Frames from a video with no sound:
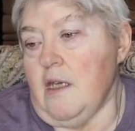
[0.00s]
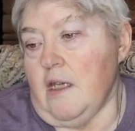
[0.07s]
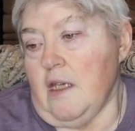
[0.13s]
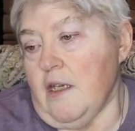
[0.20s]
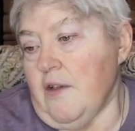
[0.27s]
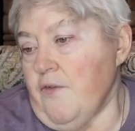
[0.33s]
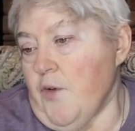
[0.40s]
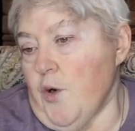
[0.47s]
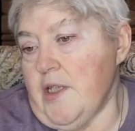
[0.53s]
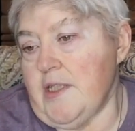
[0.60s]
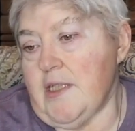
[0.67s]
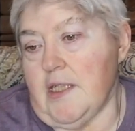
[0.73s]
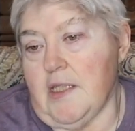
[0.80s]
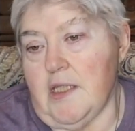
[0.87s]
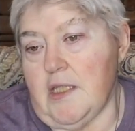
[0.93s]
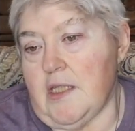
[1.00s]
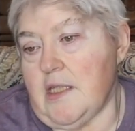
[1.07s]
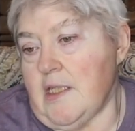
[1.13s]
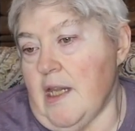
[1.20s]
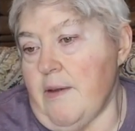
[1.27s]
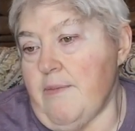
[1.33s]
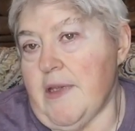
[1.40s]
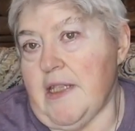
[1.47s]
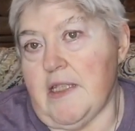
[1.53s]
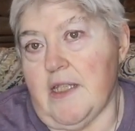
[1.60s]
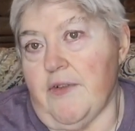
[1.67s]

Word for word: invoices, statements,